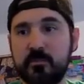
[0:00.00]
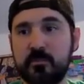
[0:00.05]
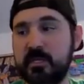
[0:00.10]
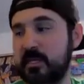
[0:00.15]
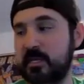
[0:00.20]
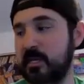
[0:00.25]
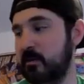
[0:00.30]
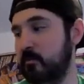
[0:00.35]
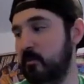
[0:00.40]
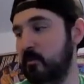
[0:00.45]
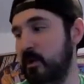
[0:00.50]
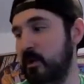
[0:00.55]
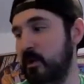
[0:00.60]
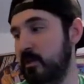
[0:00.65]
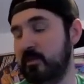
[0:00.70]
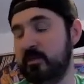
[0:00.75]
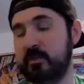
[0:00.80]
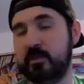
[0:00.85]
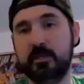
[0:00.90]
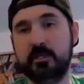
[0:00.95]
begin
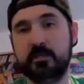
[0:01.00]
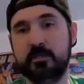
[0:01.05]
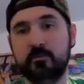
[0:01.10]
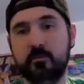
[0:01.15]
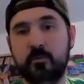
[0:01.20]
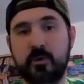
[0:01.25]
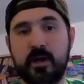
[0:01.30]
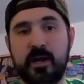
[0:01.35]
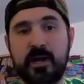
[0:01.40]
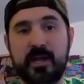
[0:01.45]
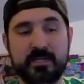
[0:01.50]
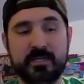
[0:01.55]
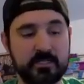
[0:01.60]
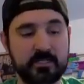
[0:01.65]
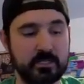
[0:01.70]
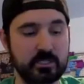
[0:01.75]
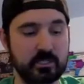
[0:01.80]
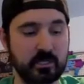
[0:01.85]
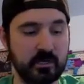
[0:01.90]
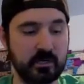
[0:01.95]
with is where I got
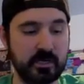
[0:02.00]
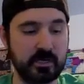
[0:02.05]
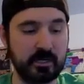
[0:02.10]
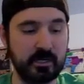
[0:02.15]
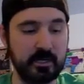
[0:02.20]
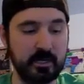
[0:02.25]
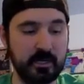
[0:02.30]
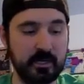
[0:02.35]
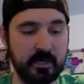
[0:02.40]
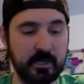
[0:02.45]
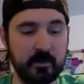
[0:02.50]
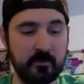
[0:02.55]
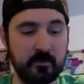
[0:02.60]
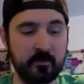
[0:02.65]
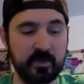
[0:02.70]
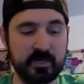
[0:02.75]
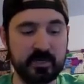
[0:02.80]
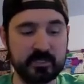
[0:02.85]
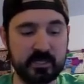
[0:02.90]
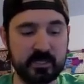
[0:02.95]
started.
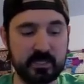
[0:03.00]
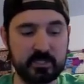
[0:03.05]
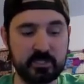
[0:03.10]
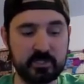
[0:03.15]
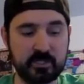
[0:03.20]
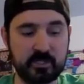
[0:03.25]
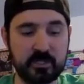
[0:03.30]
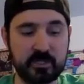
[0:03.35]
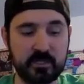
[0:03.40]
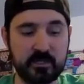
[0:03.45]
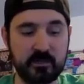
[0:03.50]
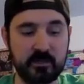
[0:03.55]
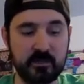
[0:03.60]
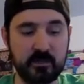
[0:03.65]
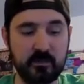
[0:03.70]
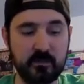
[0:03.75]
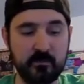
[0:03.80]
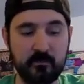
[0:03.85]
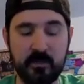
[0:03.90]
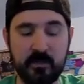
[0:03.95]
But essentially,
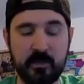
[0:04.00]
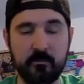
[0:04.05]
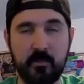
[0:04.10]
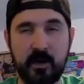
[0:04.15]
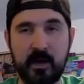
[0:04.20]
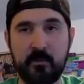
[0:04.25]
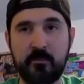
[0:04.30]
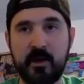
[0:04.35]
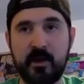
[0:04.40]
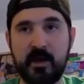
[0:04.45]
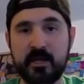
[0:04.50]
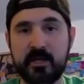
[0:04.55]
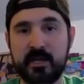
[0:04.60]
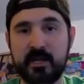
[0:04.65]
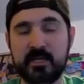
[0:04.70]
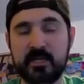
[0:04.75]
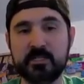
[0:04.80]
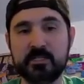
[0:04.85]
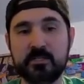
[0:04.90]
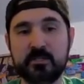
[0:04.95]
in my mind,
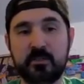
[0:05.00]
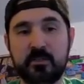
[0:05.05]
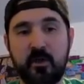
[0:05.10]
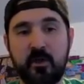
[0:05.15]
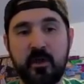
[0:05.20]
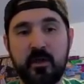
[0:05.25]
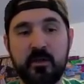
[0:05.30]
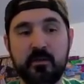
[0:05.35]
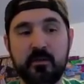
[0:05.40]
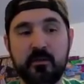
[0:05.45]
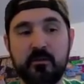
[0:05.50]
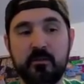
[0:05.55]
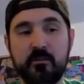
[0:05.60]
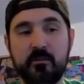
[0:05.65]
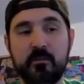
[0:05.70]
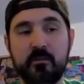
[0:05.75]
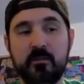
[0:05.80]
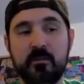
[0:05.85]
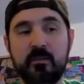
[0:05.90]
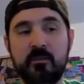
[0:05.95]
I just thought
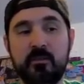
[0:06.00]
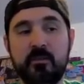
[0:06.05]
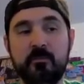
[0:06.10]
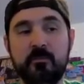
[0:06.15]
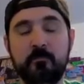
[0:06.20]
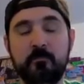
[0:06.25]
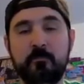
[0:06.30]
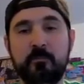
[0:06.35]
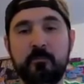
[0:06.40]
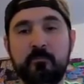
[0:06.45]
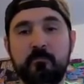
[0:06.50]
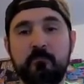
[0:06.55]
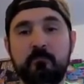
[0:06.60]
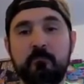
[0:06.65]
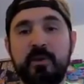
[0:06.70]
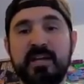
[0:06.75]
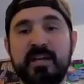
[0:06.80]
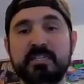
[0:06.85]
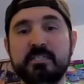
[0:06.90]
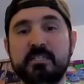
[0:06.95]
the
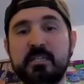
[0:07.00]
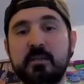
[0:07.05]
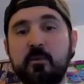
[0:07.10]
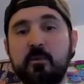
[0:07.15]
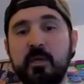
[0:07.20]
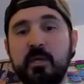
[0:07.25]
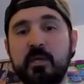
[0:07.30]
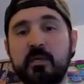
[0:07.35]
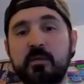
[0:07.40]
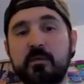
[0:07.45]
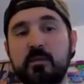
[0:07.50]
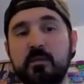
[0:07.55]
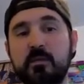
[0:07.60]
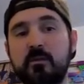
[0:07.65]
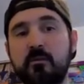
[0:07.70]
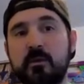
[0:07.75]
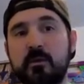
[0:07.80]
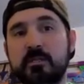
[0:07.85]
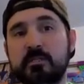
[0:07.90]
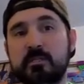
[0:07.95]
best thing we could
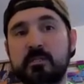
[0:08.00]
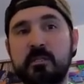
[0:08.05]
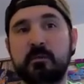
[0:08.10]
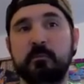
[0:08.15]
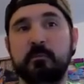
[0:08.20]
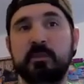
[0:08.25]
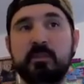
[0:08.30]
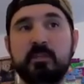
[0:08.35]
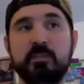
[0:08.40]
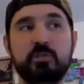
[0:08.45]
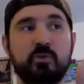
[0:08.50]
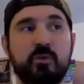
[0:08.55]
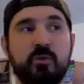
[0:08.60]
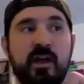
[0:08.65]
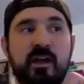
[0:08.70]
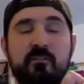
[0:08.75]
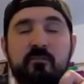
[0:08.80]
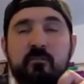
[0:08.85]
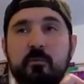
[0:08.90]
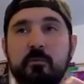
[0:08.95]
do is limit the
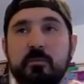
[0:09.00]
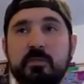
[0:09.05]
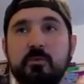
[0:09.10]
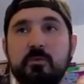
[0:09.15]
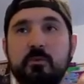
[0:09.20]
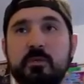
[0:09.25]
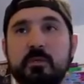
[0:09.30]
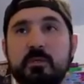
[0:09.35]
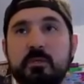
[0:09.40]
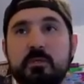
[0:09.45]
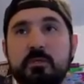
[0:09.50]
travel between the